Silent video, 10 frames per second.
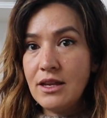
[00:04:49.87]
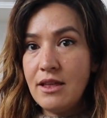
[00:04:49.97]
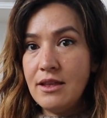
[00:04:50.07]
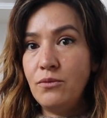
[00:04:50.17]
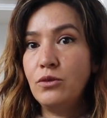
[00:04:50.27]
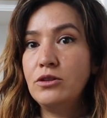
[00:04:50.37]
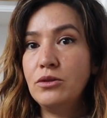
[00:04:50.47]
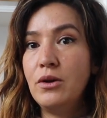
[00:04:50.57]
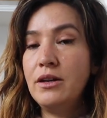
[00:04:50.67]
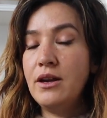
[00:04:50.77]
and then we'll
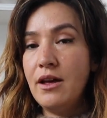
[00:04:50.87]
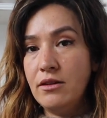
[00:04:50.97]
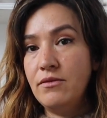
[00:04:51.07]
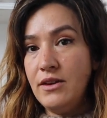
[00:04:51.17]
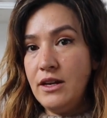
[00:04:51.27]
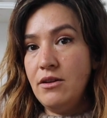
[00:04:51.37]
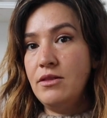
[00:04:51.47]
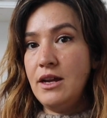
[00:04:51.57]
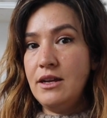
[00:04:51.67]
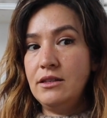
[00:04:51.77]
do another video
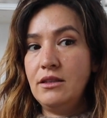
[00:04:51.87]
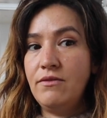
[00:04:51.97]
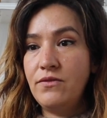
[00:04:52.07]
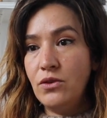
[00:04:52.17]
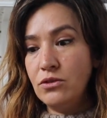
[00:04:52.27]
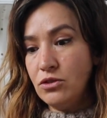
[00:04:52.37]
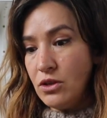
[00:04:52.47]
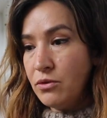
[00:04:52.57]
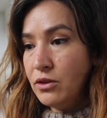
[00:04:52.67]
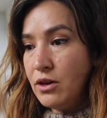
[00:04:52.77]
that is the full
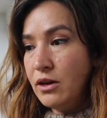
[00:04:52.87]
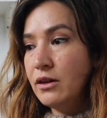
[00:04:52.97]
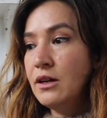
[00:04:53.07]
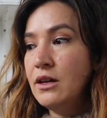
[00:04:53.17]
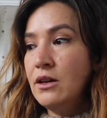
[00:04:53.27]
sew along.